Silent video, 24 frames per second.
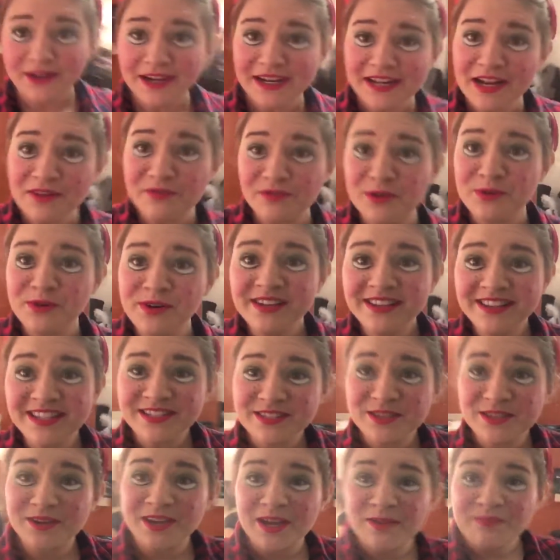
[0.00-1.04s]
right, everyone,
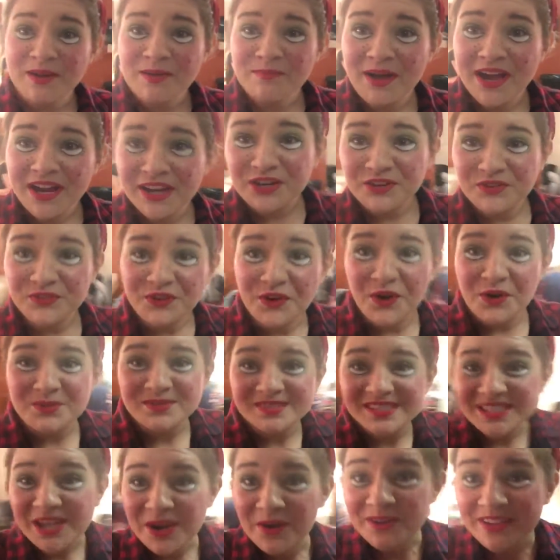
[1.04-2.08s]
let's go get my
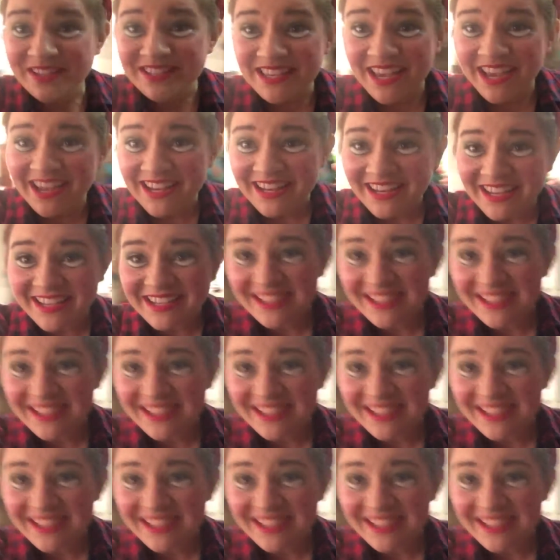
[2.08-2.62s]
microphone. So exciting.